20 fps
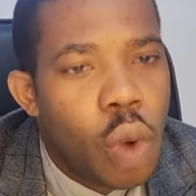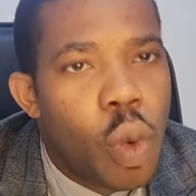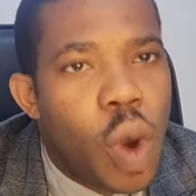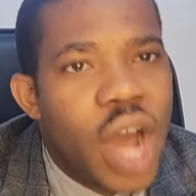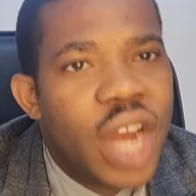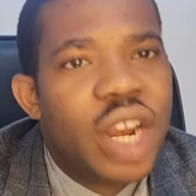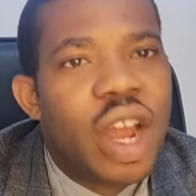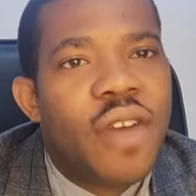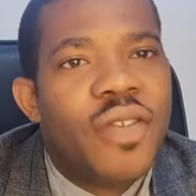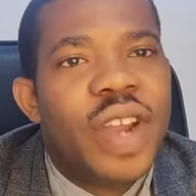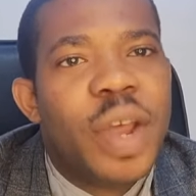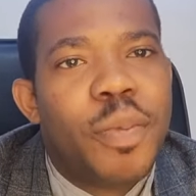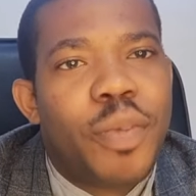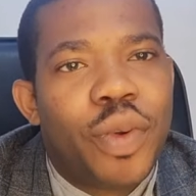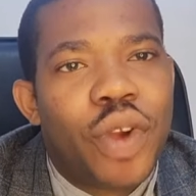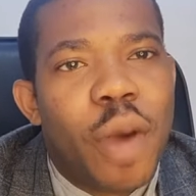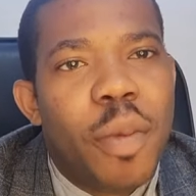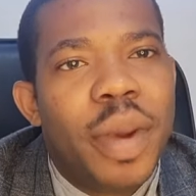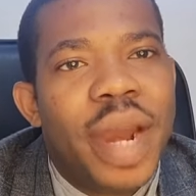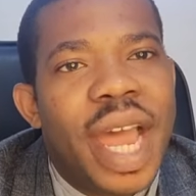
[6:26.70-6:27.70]
One of the
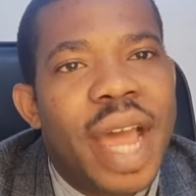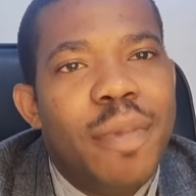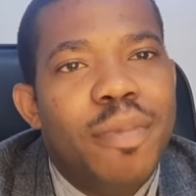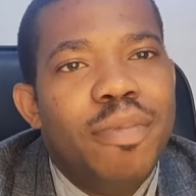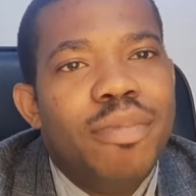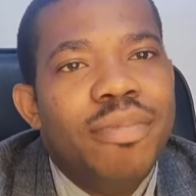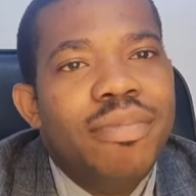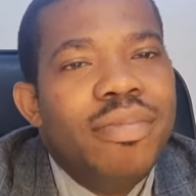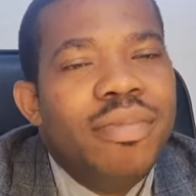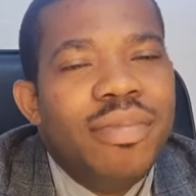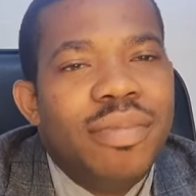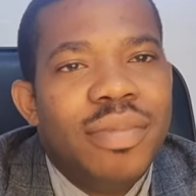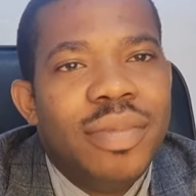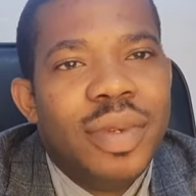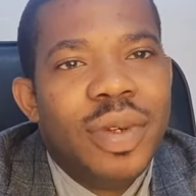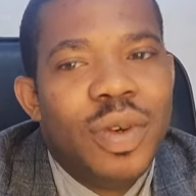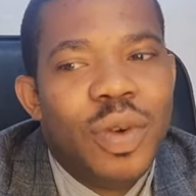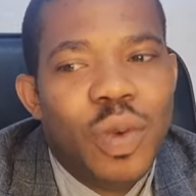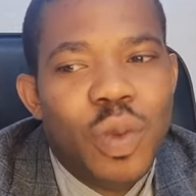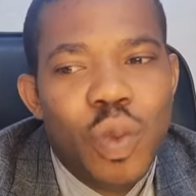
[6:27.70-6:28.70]
problems
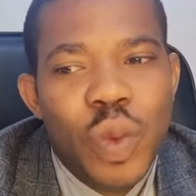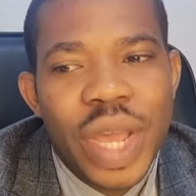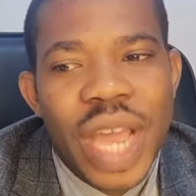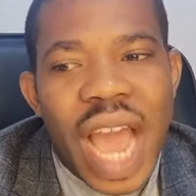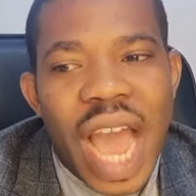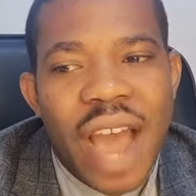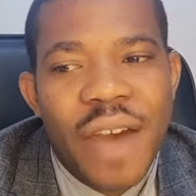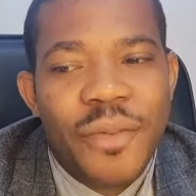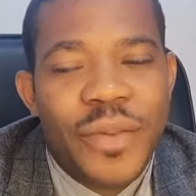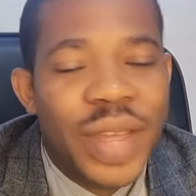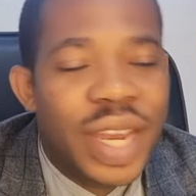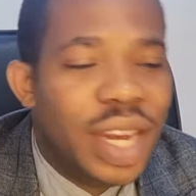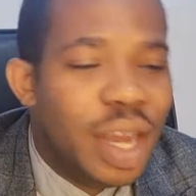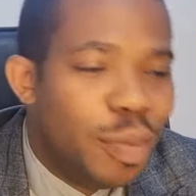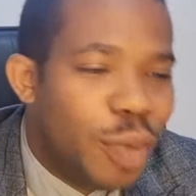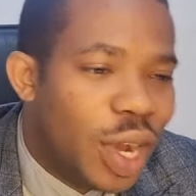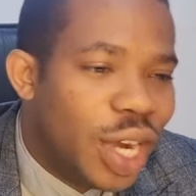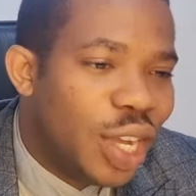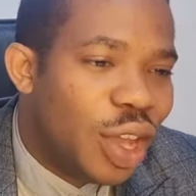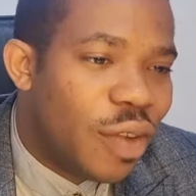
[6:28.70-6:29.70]
we have in
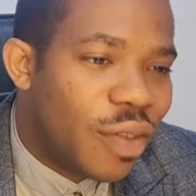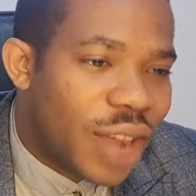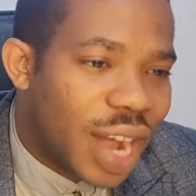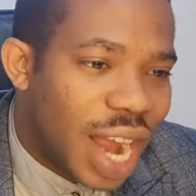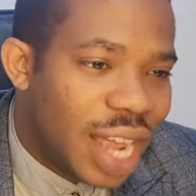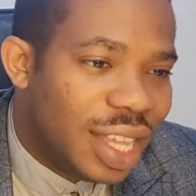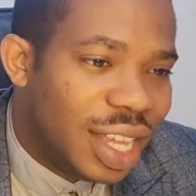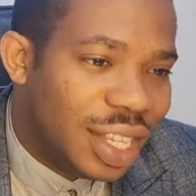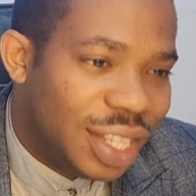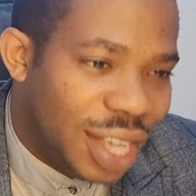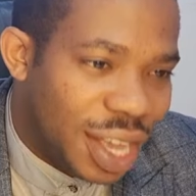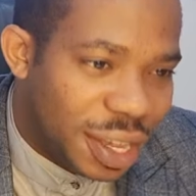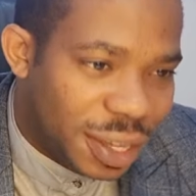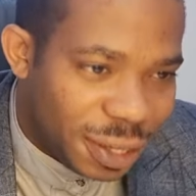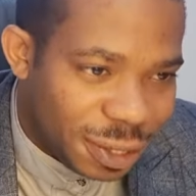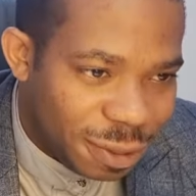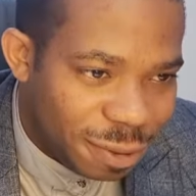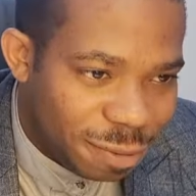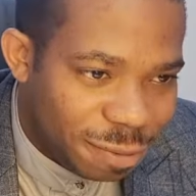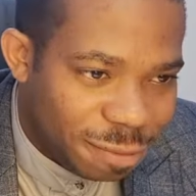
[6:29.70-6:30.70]
the body of Christ is this.